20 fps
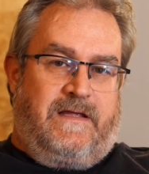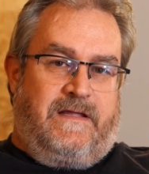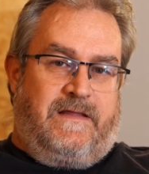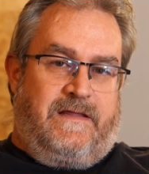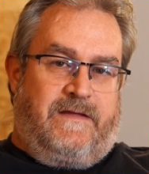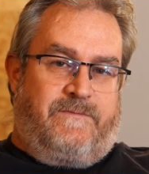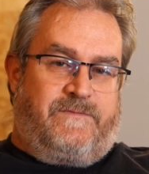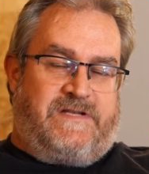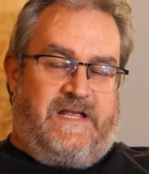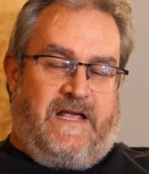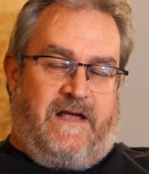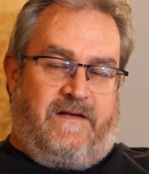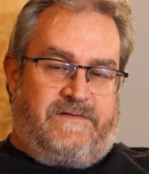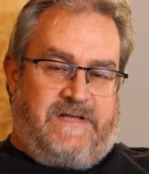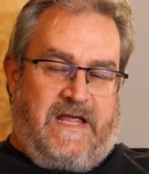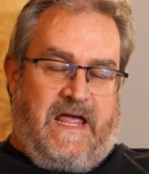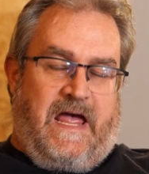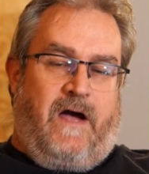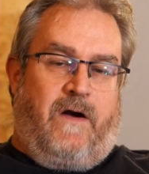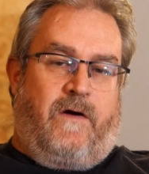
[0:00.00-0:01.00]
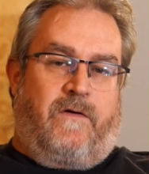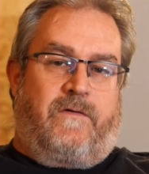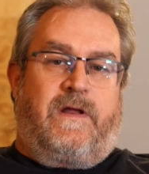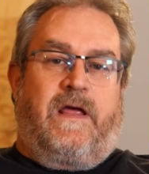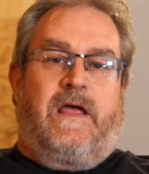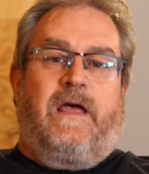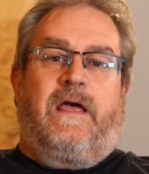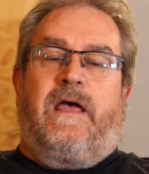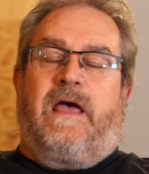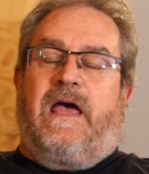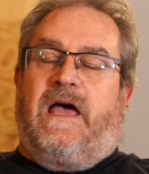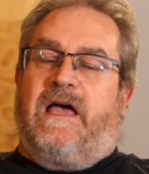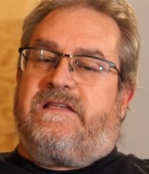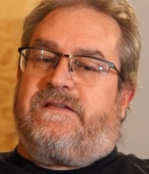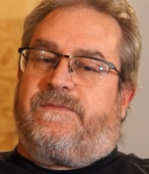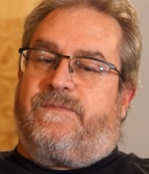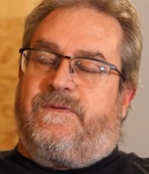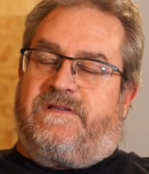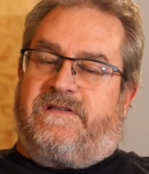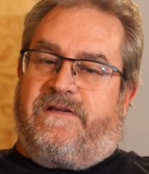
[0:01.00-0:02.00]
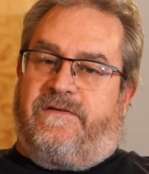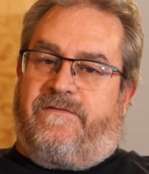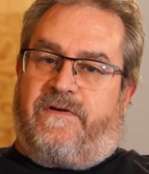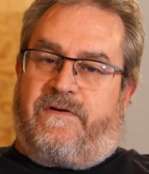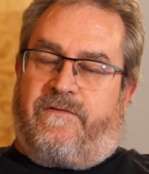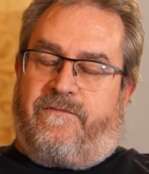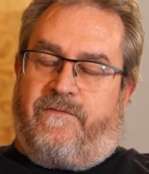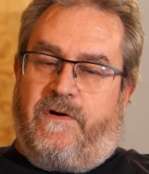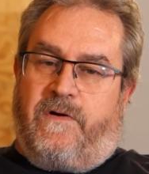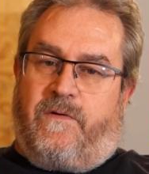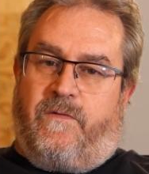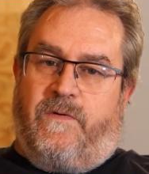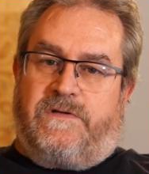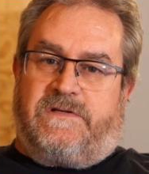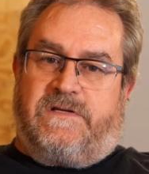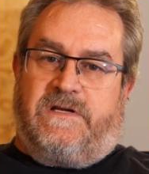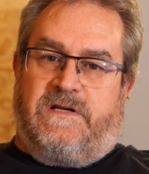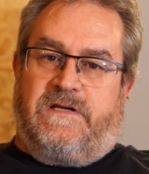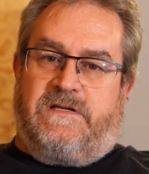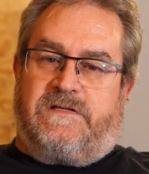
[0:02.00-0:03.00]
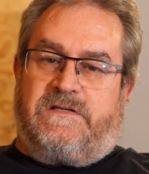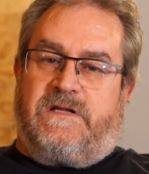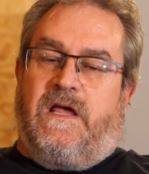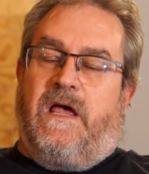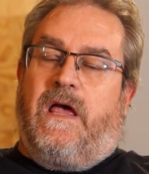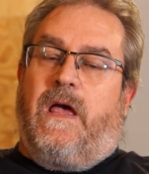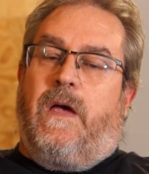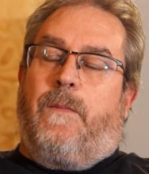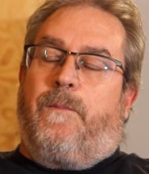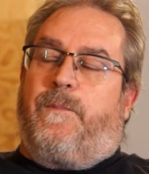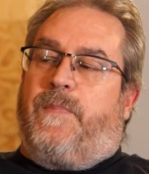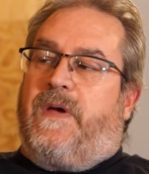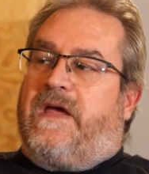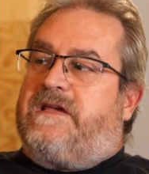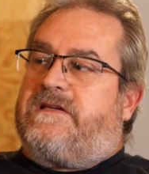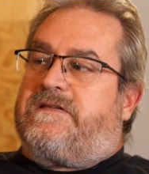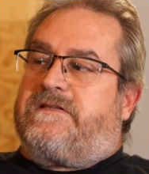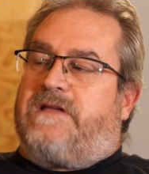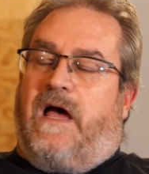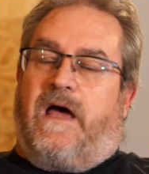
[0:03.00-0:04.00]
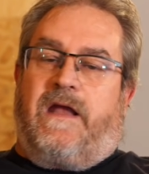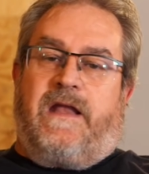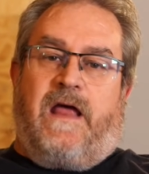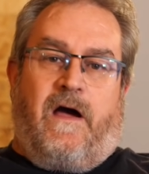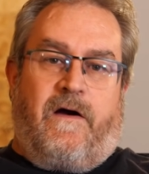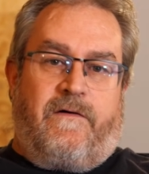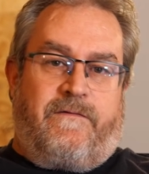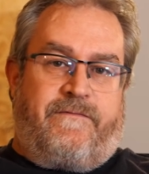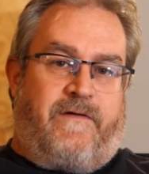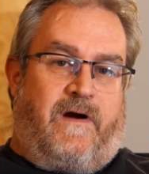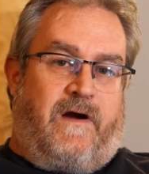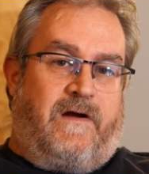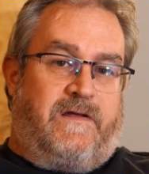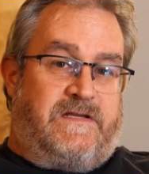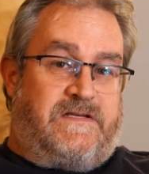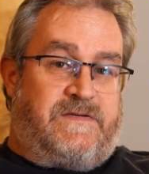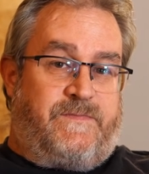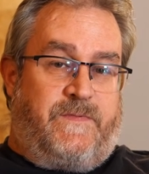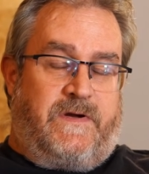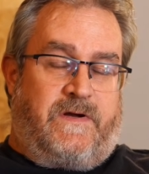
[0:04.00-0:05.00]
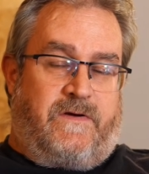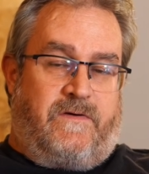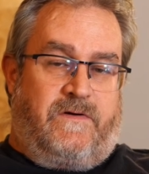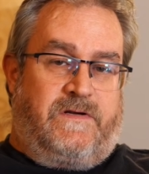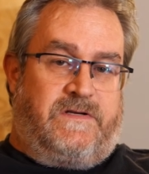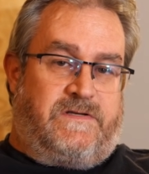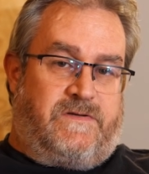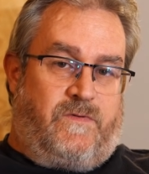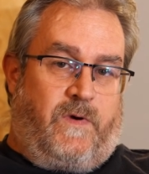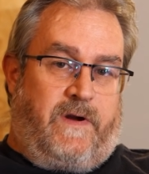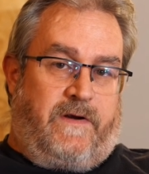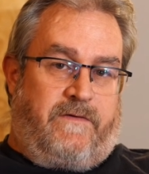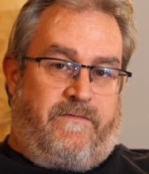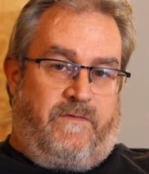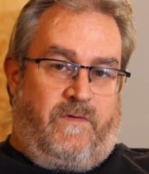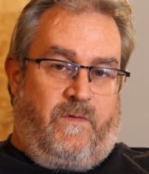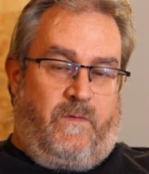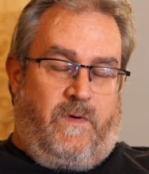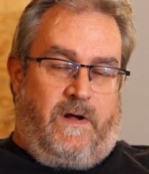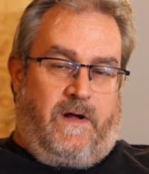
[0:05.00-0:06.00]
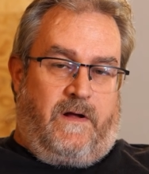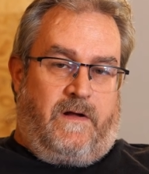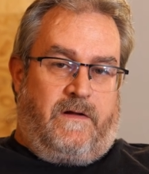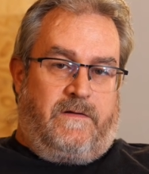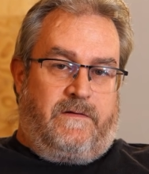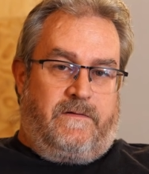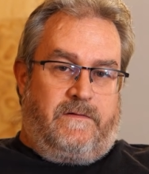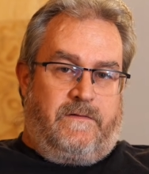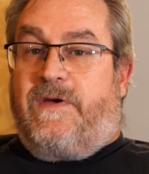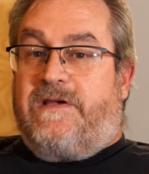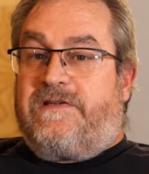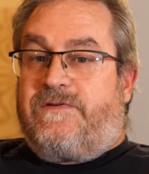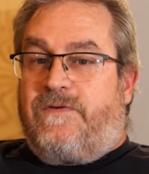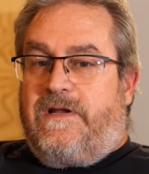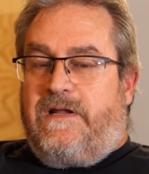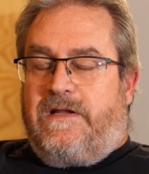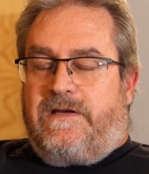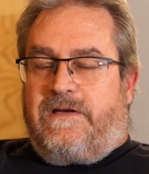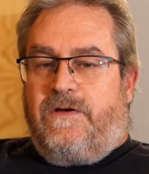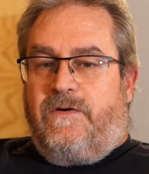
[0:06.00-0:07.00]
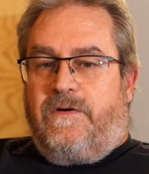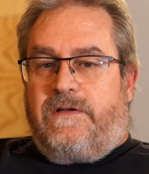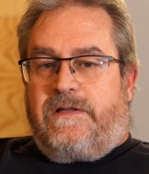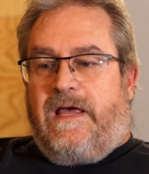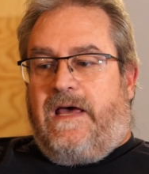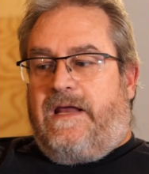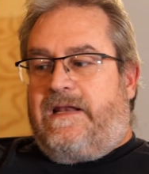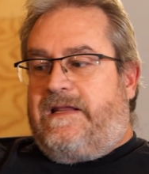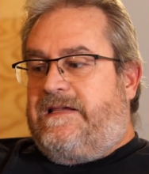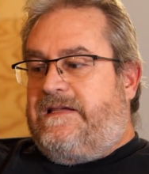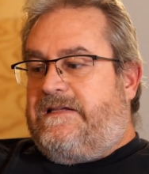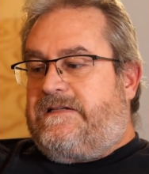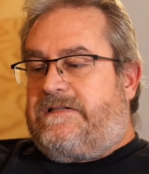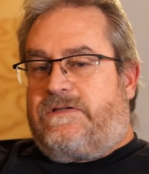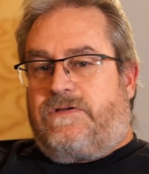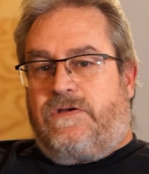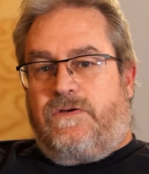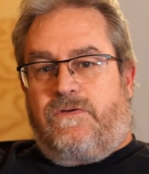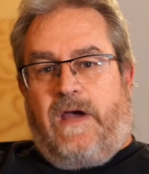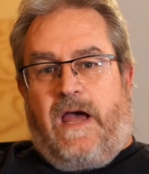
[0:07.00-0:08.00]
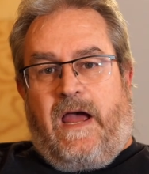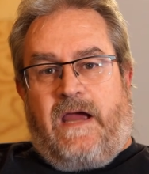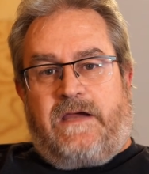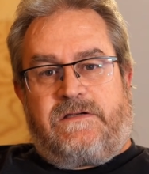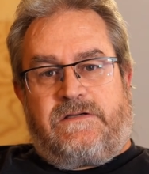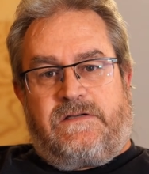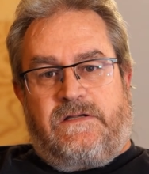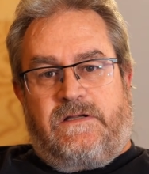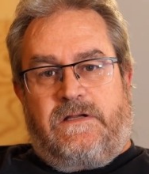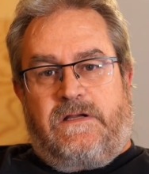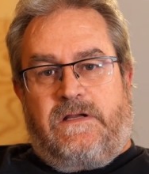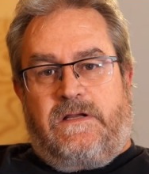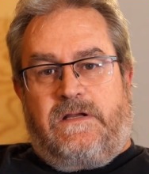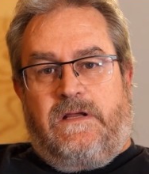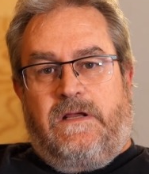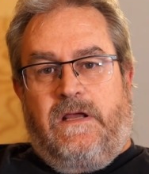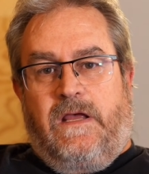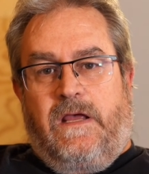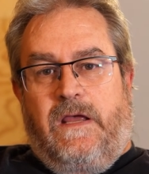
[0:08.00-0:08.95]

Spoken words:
themselves out at specific frequencies based on how far the speaker is away from the wall. The best way to deal with that is to actually